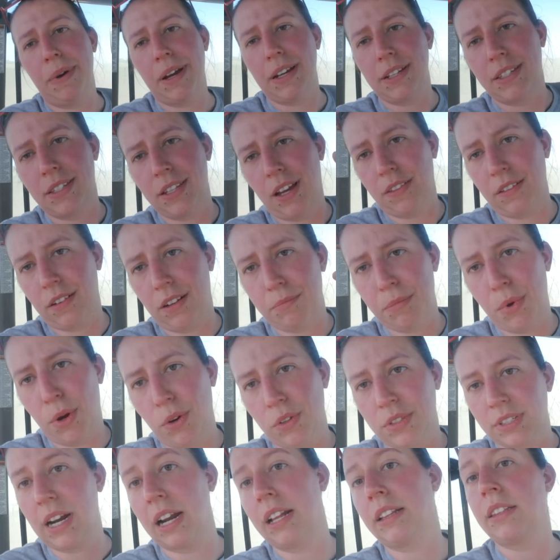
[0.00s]

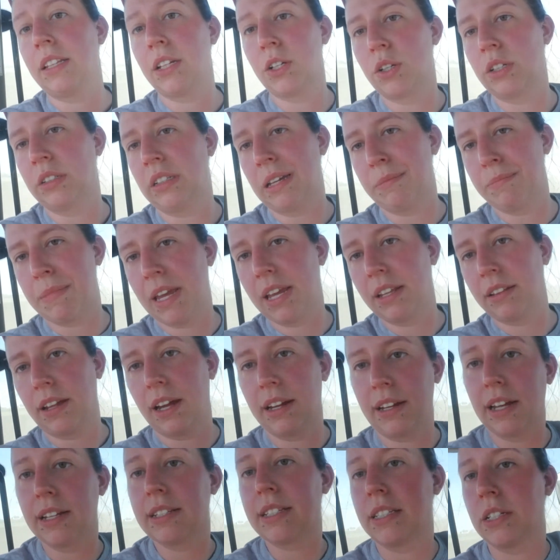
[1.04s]
southernmost, I literally mean
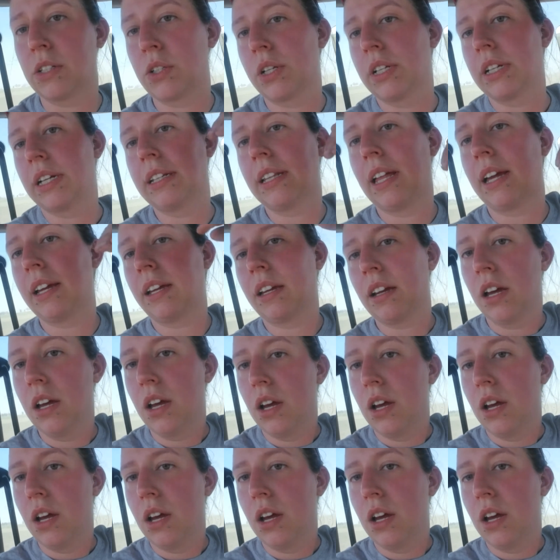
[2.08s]
like it's literally like